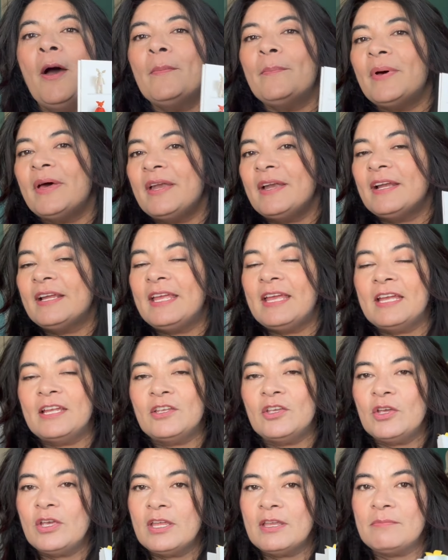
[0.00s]
But again,
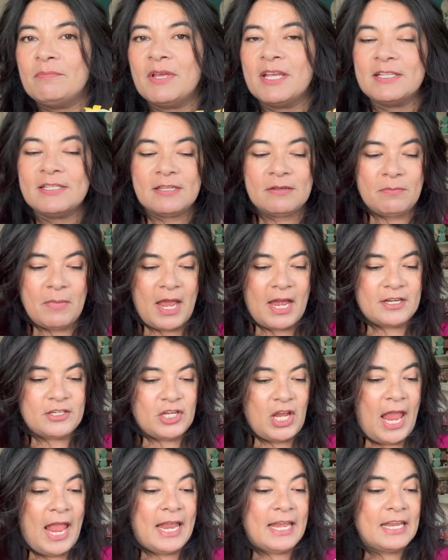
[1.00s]
you can mix and match
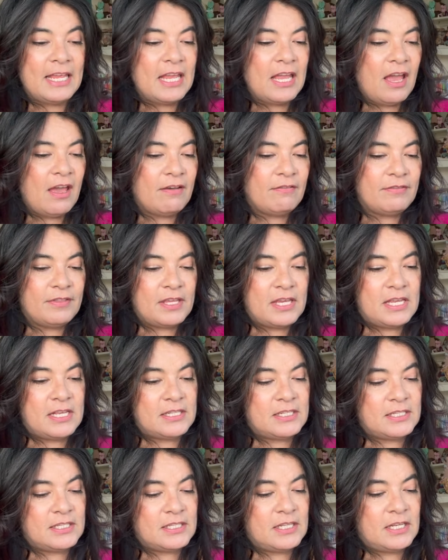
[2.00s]
any of
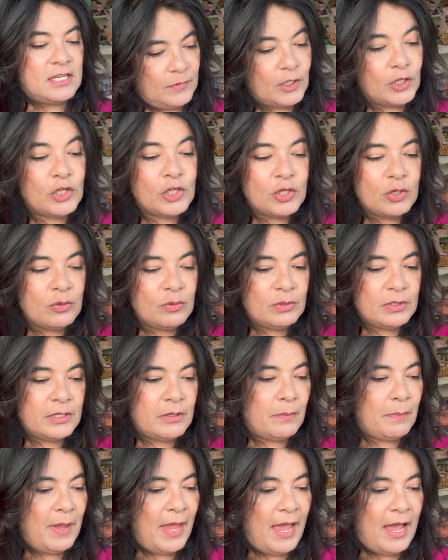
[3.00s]
these cute
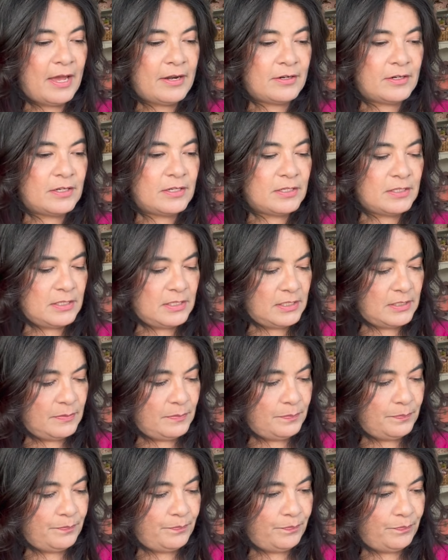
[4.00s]
little patterns.
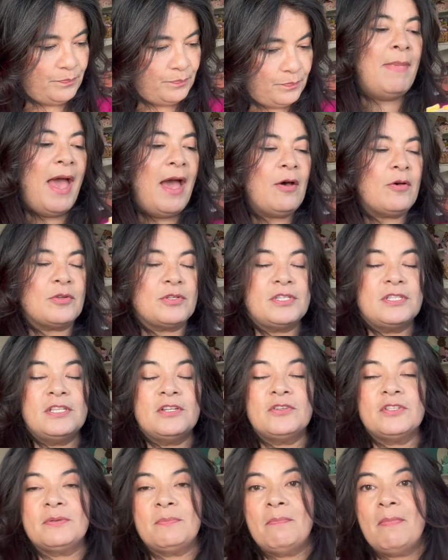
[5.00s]
Mouse,
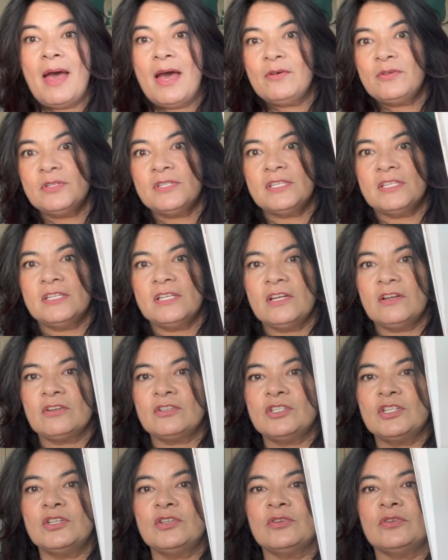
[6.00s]
there's a mouse in here
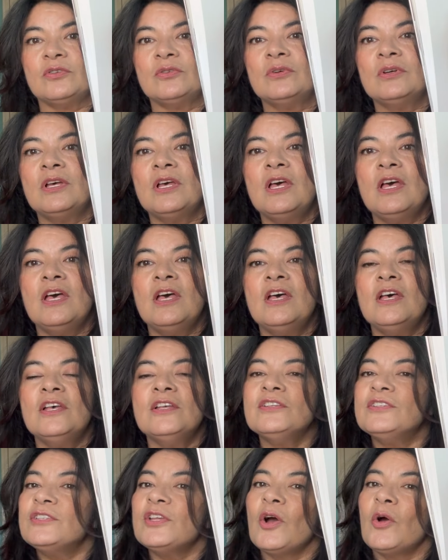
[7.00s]
too.
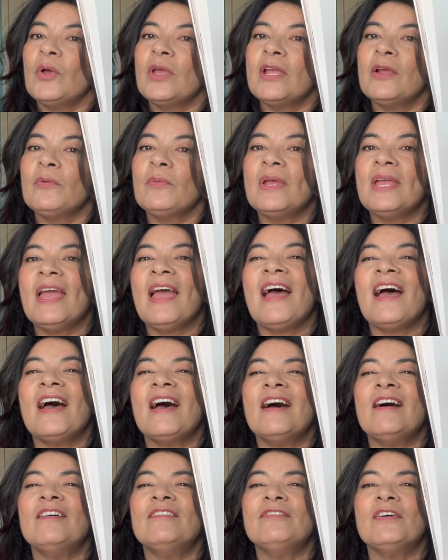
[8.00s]
So here we
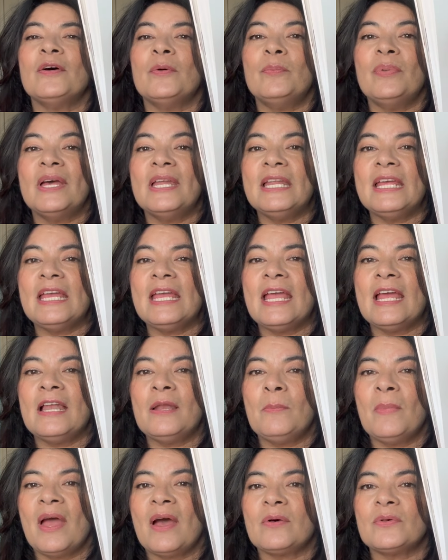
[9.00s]
have a bunny and
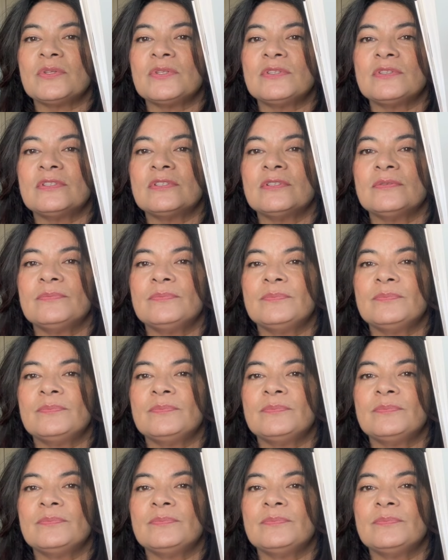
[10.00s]
a mouse.